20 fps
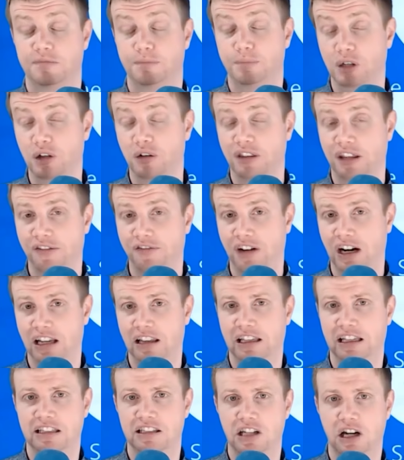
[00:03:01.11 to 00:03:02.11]
build, they
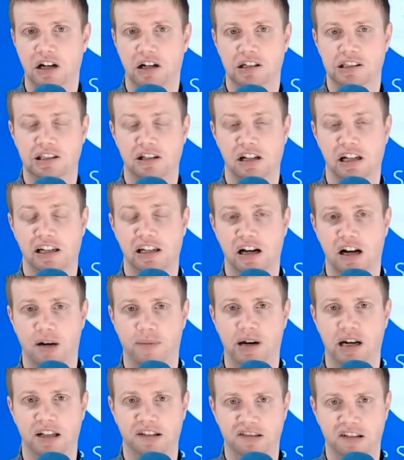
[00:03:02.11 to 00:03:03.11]
finally are starting to talk
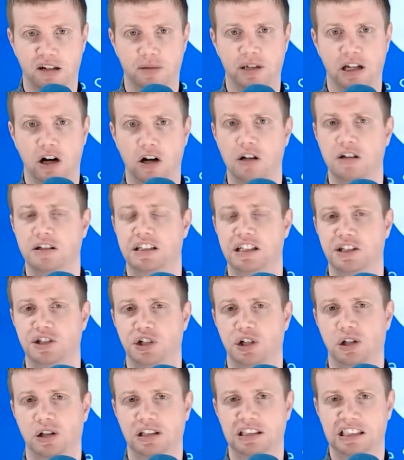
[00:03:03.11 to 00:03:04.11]
about it. It's going to be all
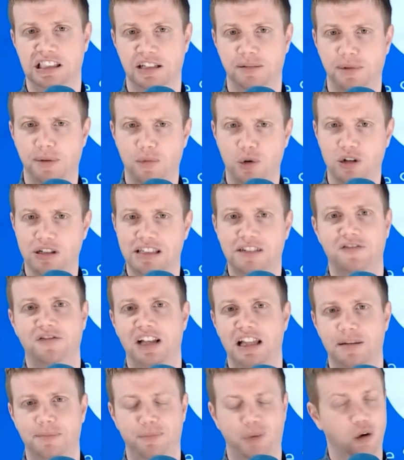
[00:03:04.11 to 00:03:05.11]
digital. It's going to be more
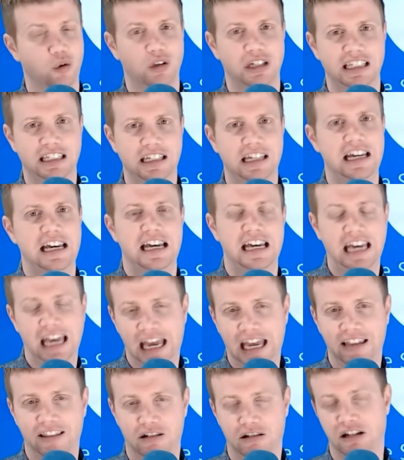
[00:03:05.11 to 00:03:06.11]
developer-y,
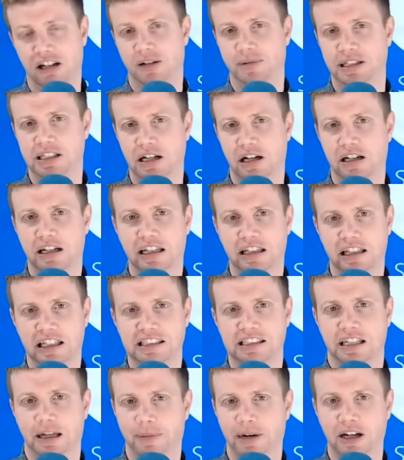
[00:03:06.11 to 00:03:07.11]
and they're going to be talking
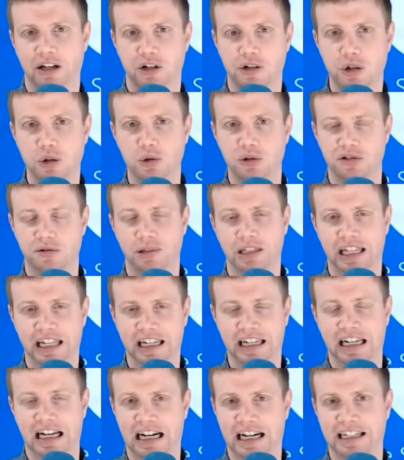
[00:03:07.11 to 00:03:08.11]
less about
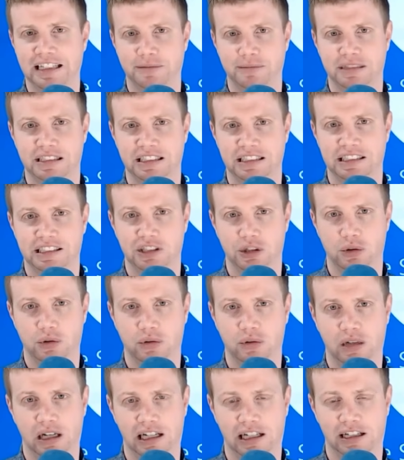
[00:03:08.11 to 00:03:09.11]
news-related items. And
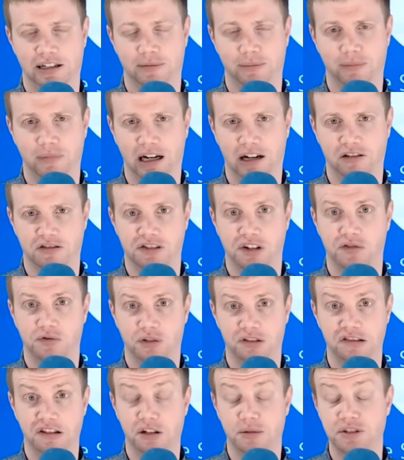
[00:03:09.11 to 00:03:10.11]
so uh, Microsoft
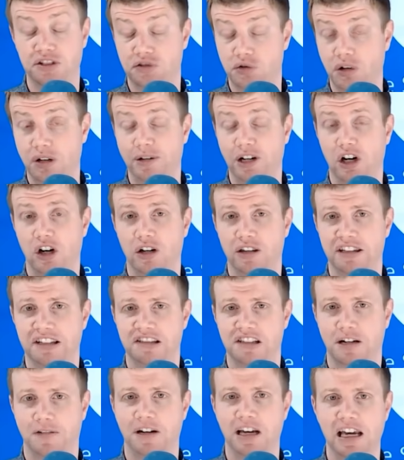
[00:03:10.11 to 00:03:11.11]
was going to be streaming all this
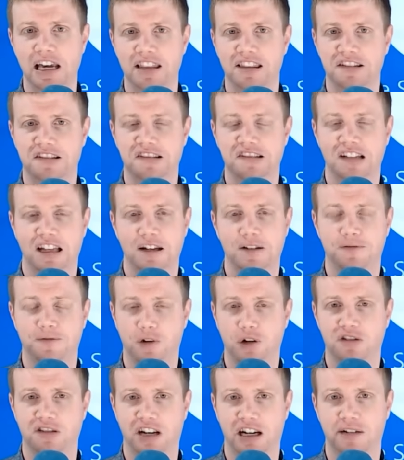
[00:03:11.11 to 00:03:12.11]
stuff. This is a
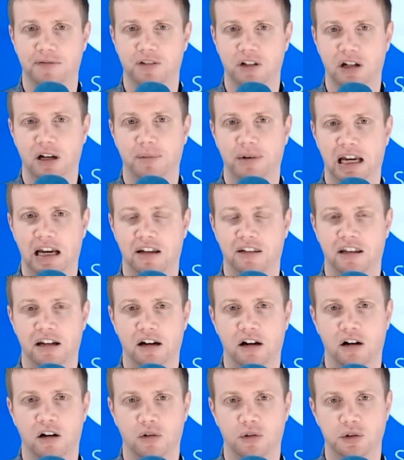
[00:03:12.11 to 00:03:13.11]
first kind of look at how they
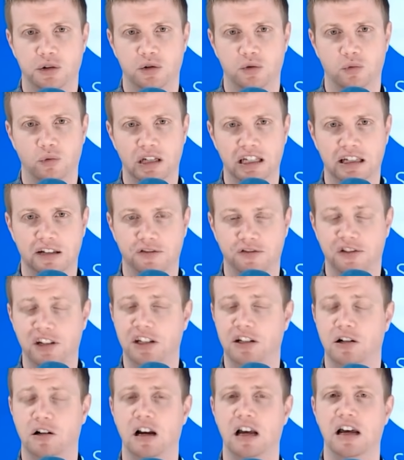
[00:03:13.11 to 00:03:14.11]
are going to
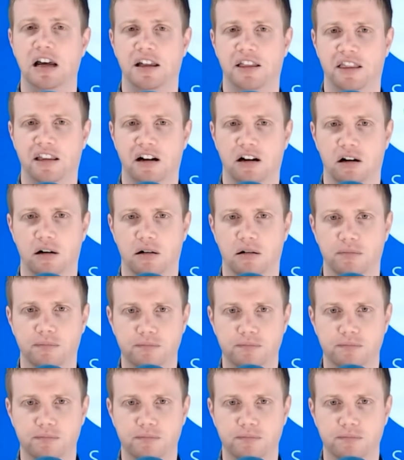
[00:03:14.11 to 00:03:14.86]
reconfigure their